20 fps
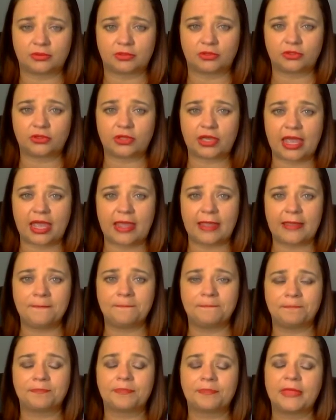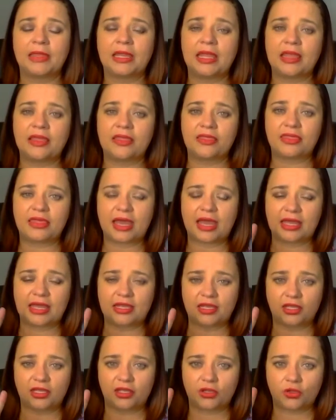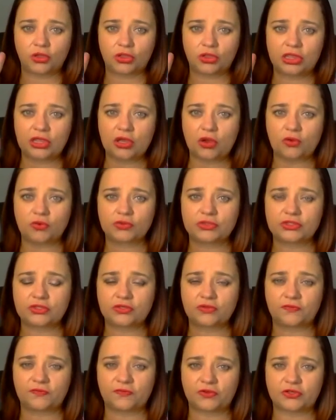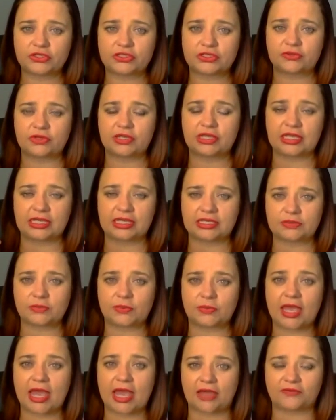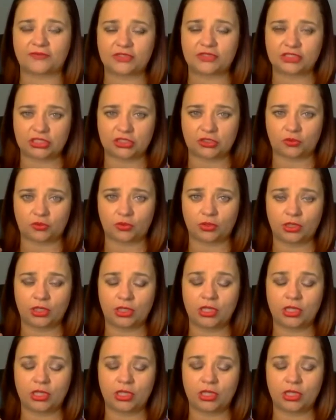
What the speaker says: okay, that Those are the first three things we have to do